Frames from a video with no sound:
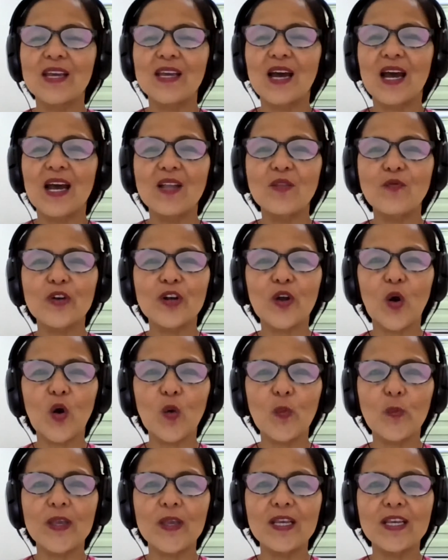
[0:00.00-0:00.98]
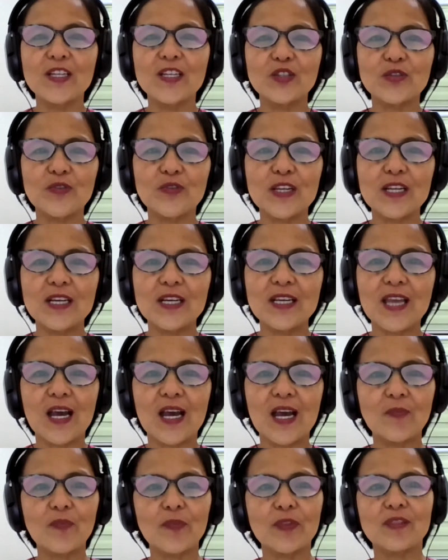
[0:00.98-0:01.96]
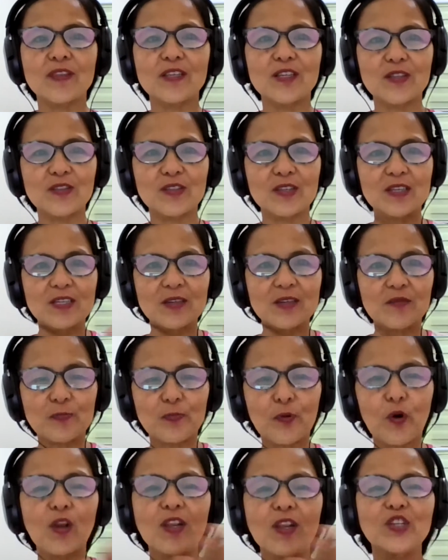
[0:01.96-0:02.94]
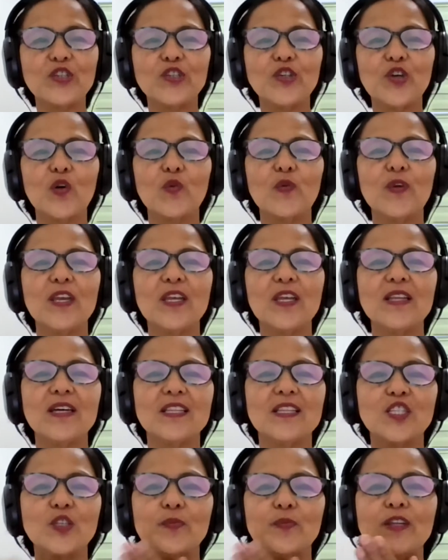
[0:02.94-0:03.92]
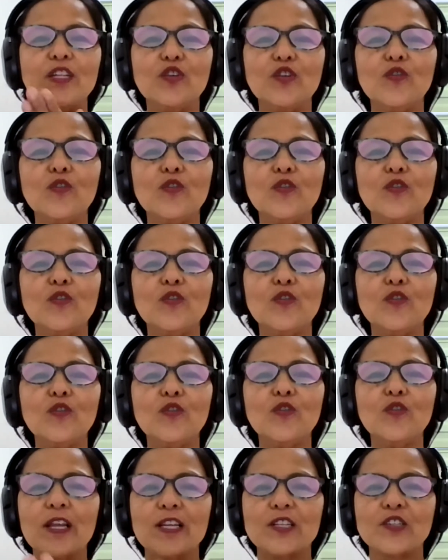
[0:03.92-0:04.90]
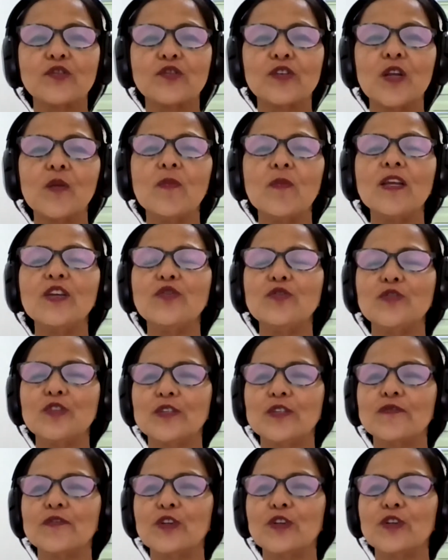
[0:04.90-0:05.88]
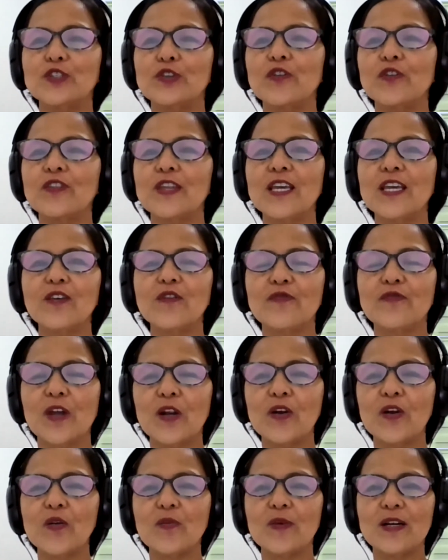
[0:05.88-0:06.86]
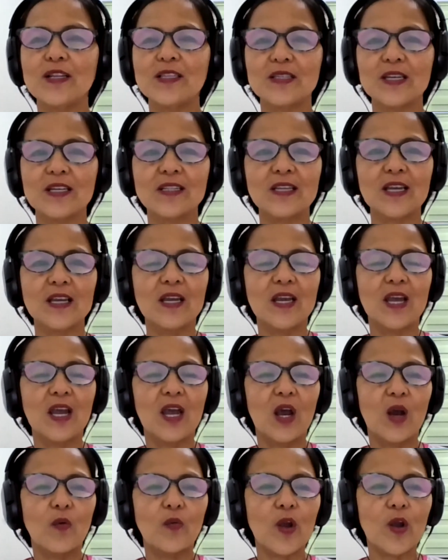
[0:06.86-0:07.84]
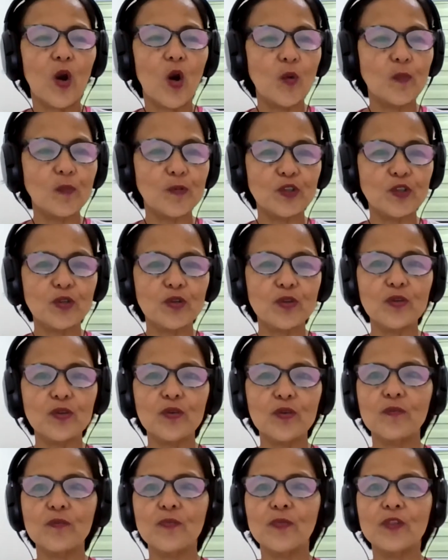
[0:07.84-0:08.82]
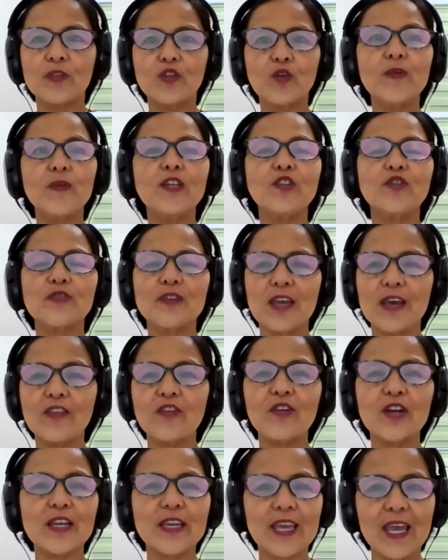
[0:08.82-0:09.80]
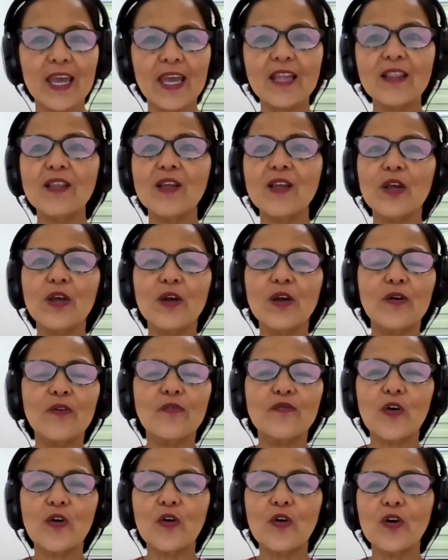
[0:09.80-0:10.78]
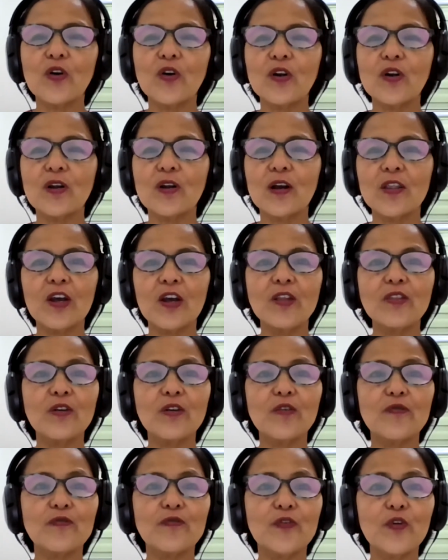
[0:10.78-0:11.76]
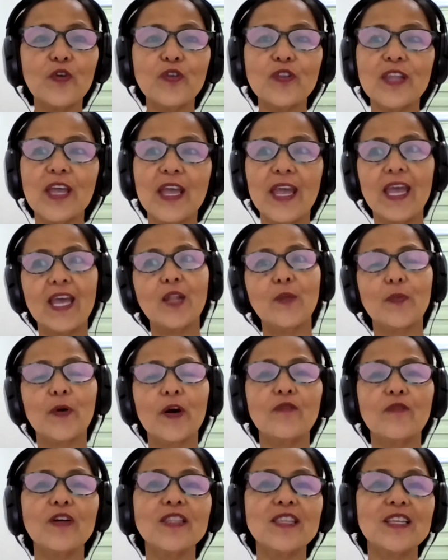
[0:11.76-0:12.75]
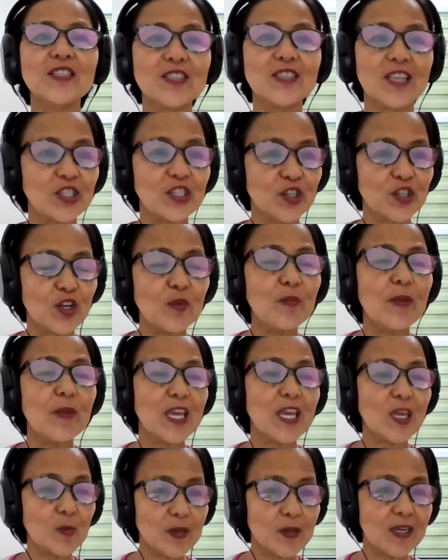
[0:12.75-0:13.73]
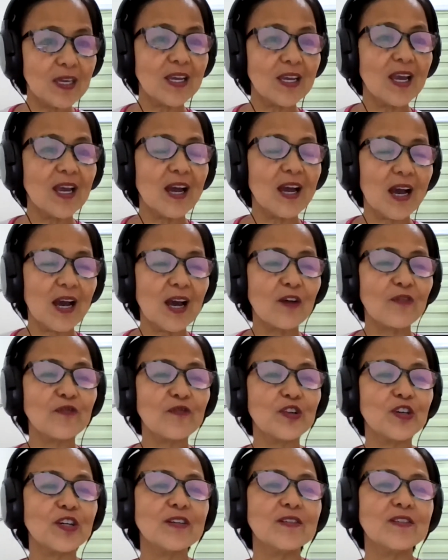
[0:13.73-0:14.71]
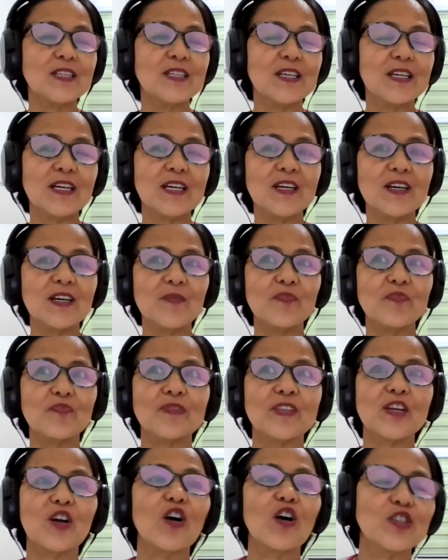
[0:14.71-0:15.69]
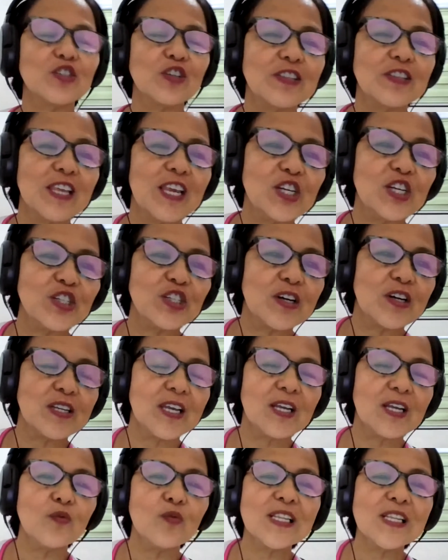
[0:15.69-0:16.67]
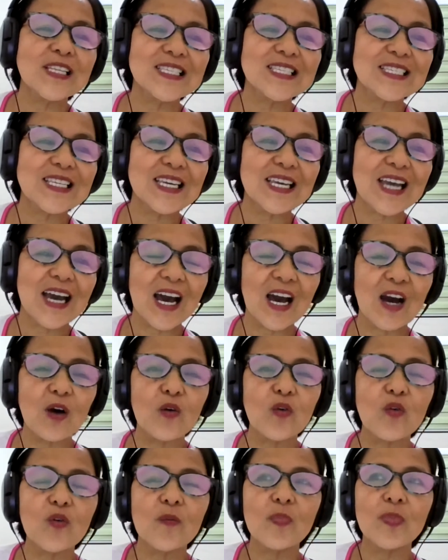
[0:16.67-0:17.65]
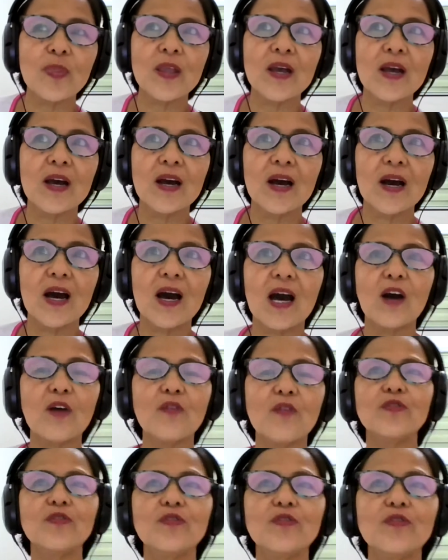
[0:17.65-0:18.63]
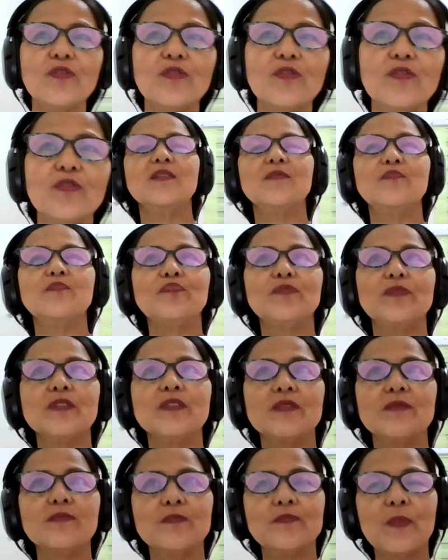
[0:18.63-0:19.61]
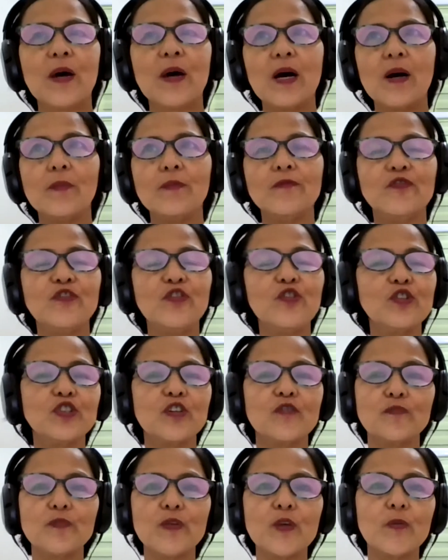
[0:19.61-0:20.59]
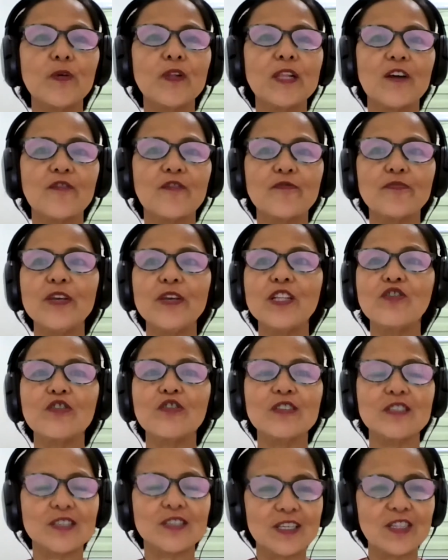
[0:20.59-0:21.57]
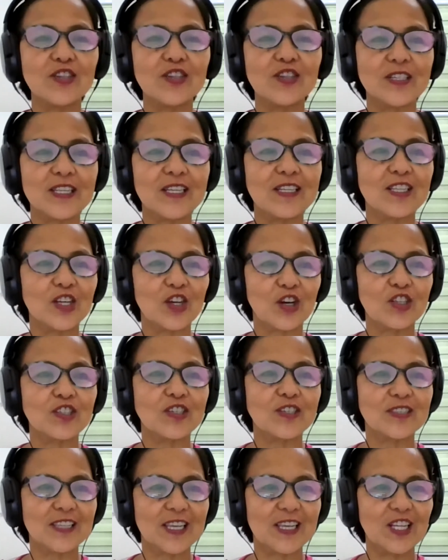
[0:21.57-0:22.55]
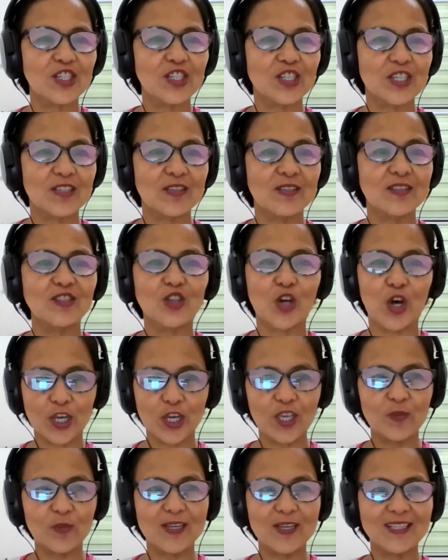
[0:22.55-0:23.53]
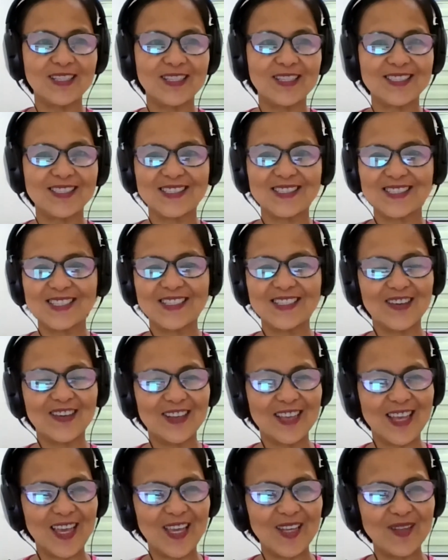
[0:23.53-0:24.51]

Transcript: And we're hoping it's really, the poll is showing that it's been useful or extremely useful. So thank you very much. And we hope to be together again for another food and poverty session, maybe after the consultation, and we will see how the views of people have been considered in the consultation document. Is that okay?